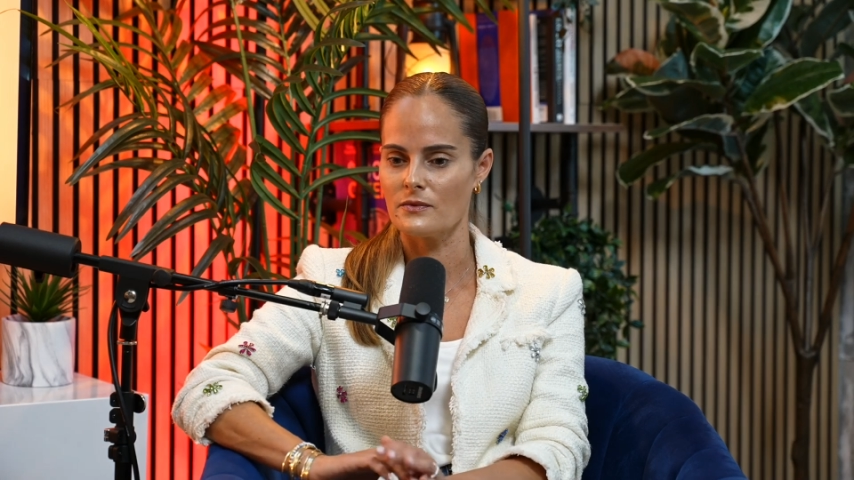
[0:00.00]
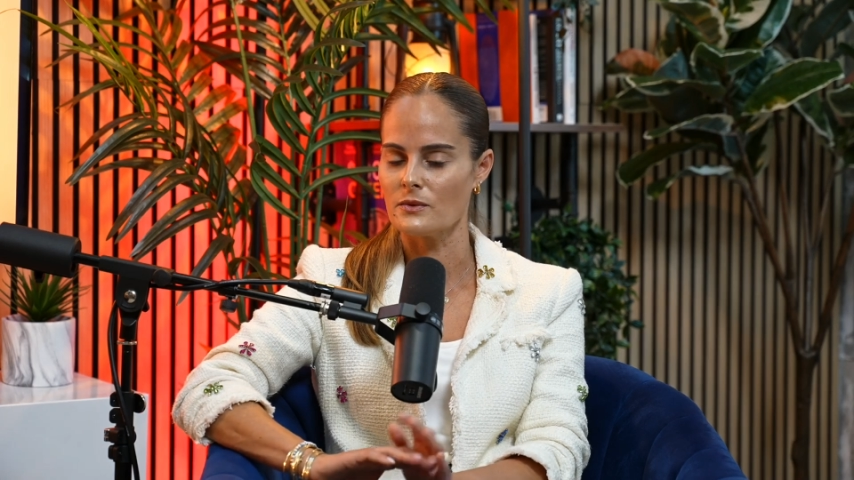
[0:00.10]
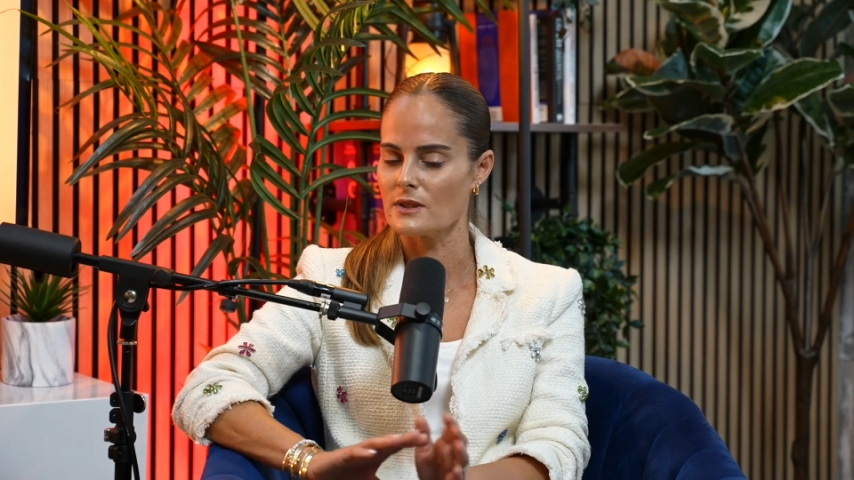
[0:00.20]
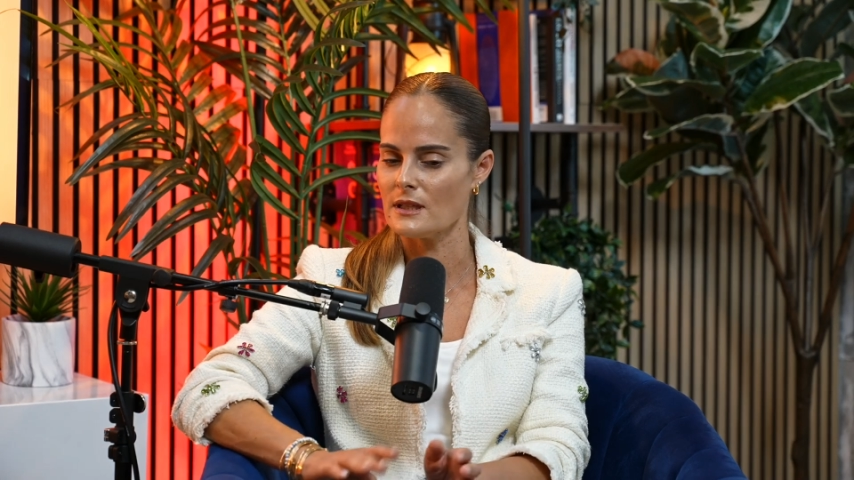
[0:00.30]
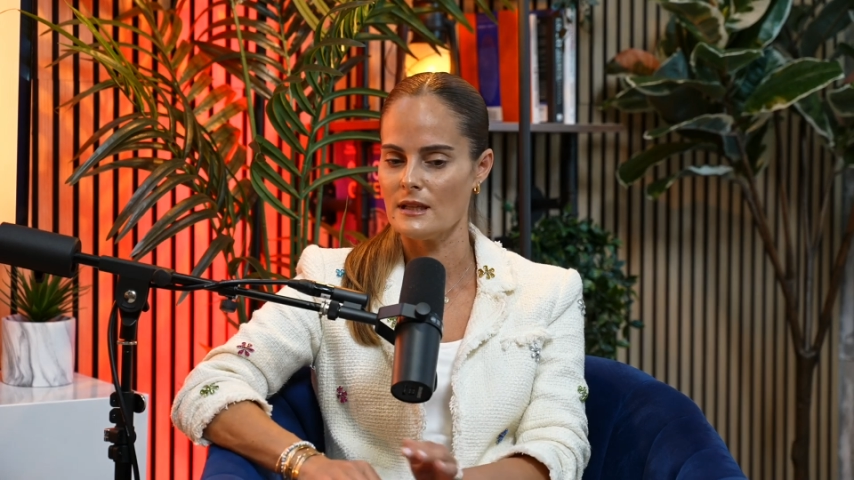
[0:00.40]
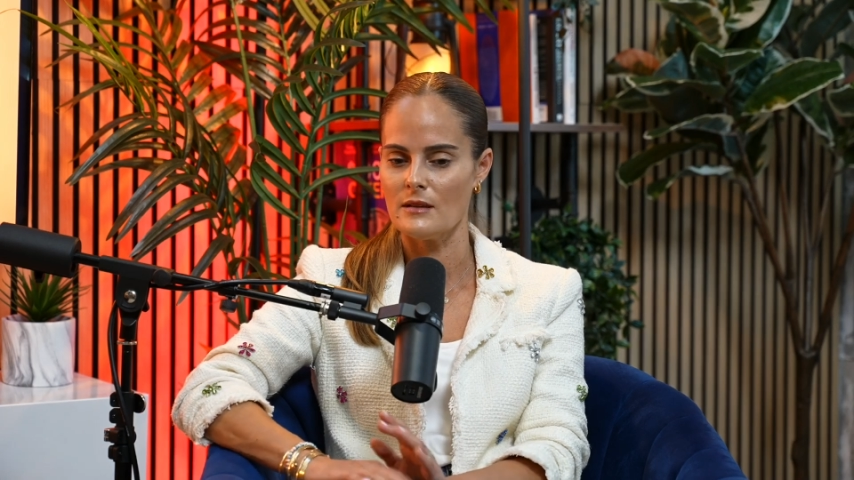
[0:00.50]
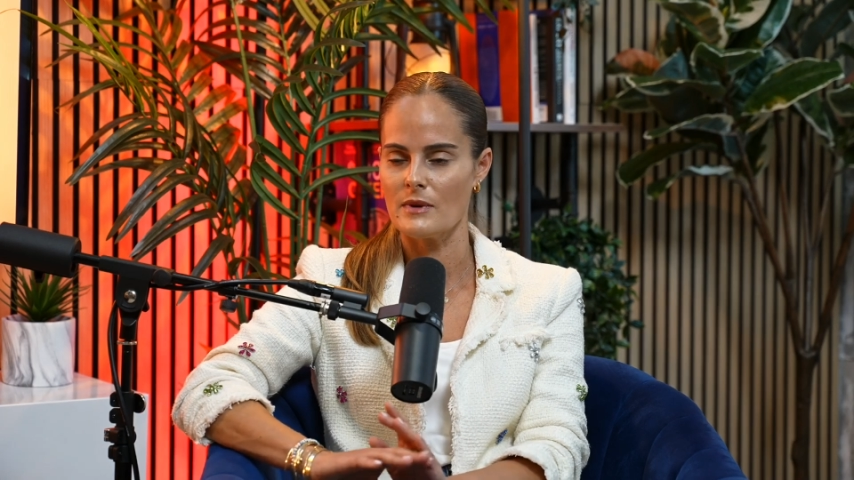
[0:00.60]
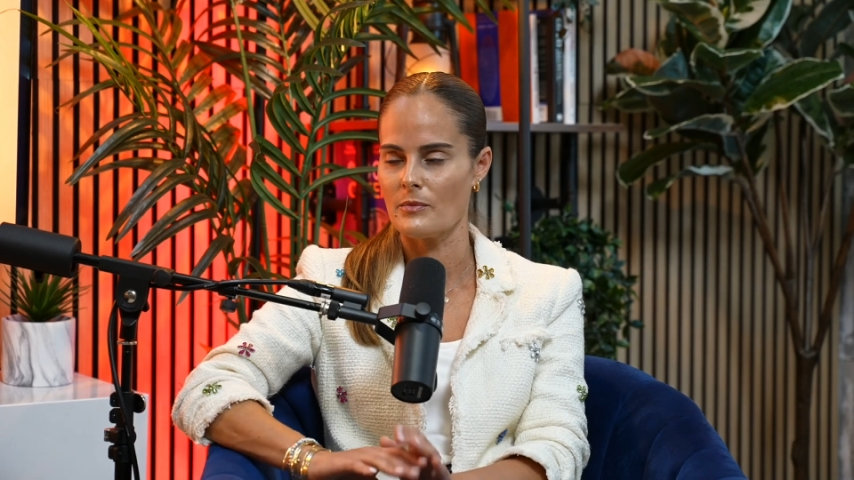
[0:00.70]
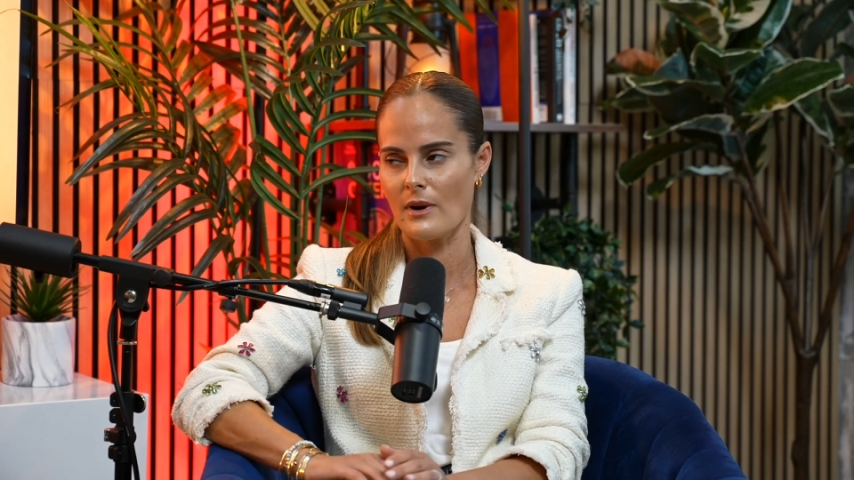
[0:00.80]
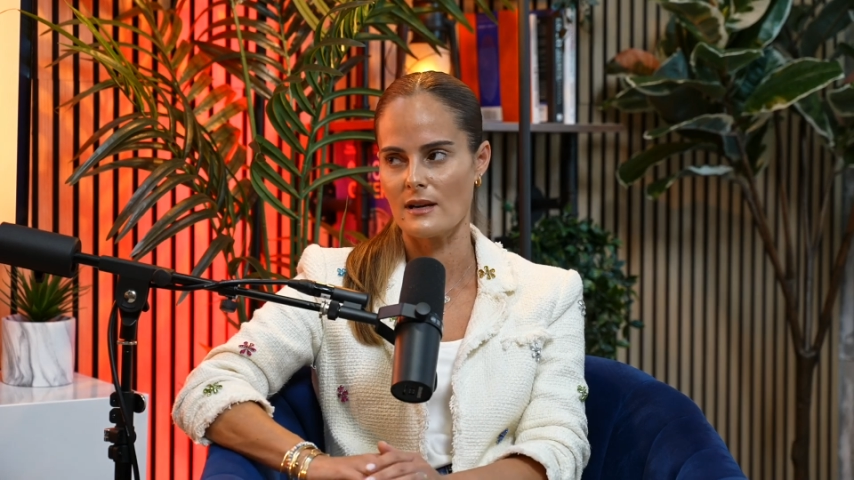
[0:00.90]
full team
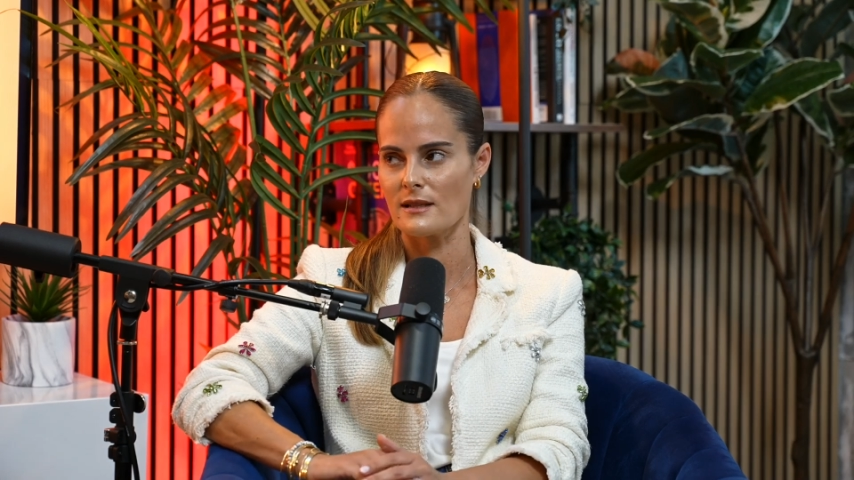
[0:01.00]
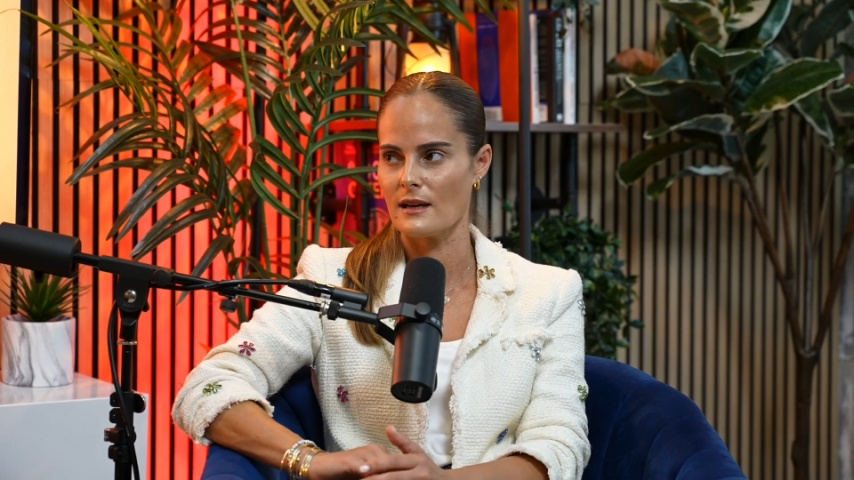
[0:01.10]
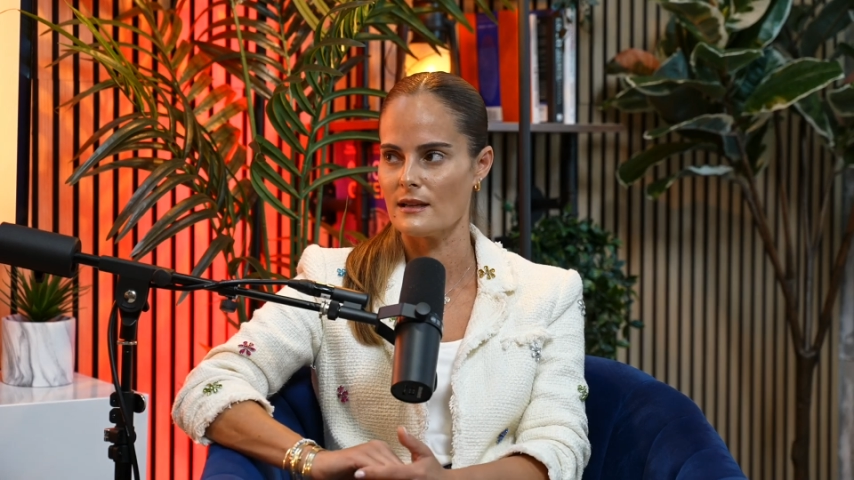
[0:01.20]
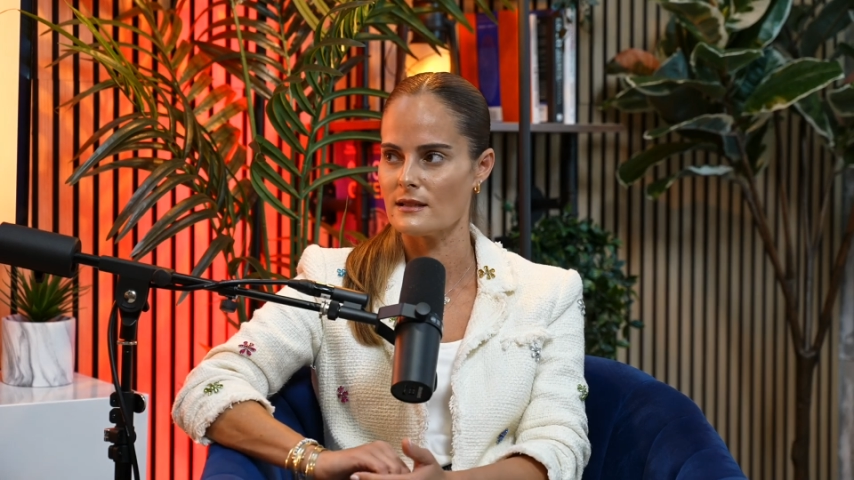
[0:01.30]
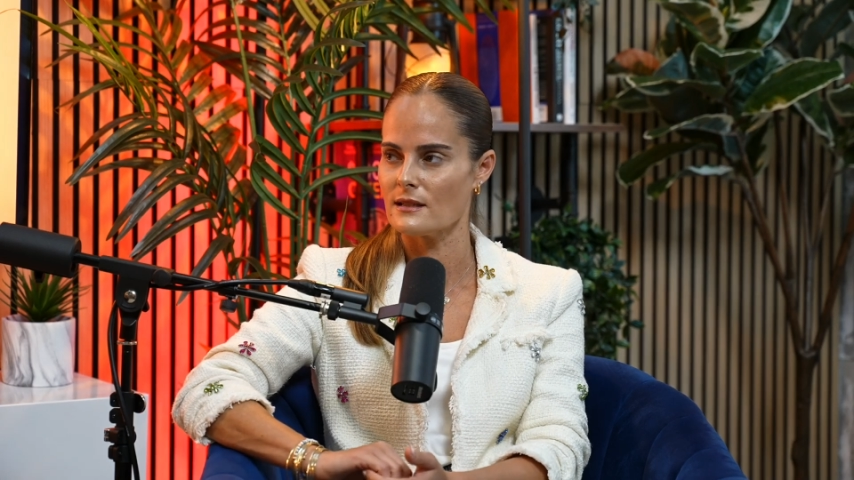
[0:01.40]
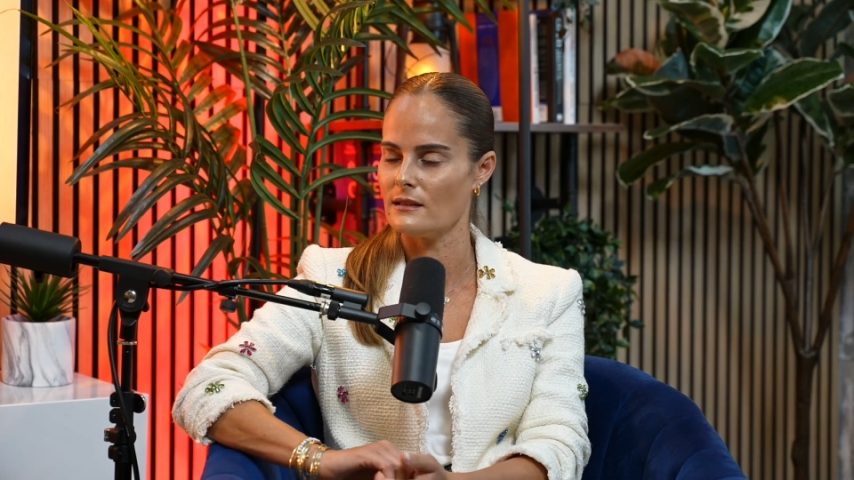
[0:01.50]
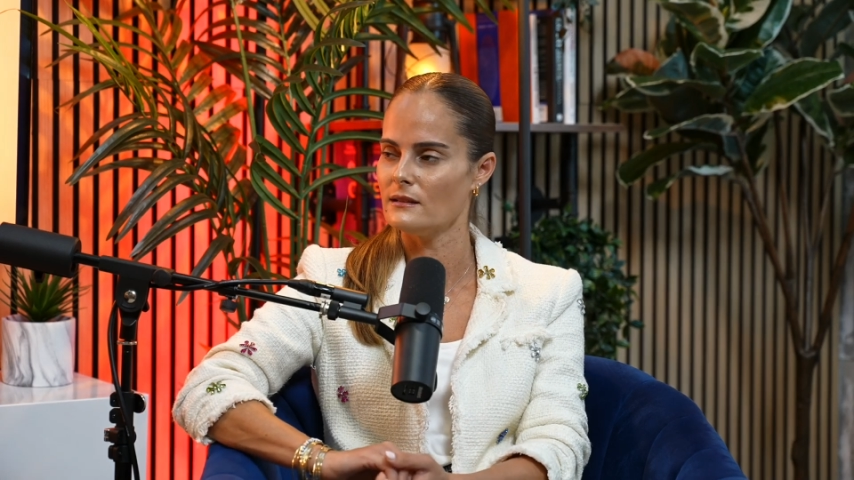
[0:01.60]
and process,